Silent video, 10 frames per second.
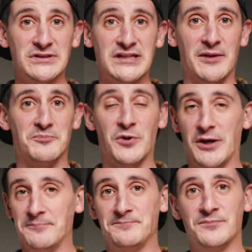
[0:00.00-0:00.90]
ones yet,
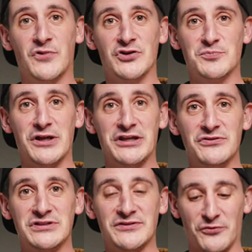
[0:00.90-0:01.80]
but there's plenty of
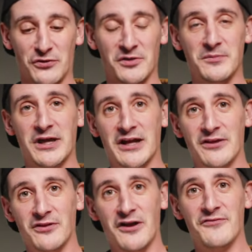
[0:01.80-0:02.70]
uses for them, and I
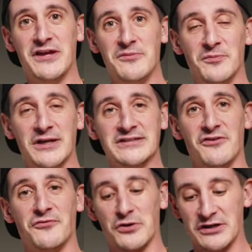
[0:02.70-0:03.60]
love keeping
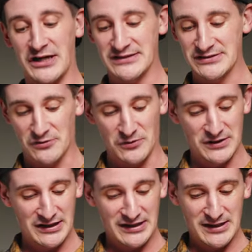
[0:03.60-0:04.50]
myself organized. So
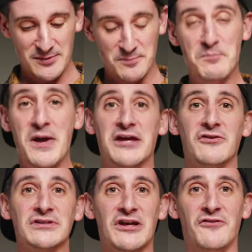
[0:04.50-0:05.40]
pick
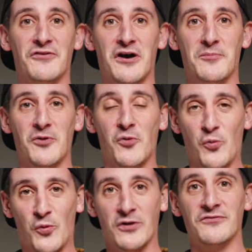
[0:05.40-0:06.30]
yourself up
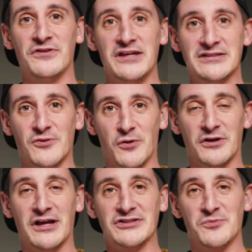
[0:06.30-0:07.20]
one of these
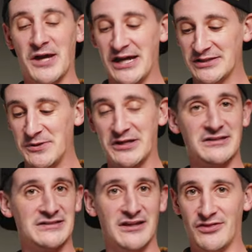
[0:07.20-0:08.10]
organizer bags
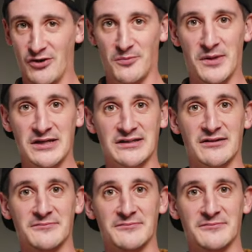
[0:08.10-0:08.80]
because they're amazing.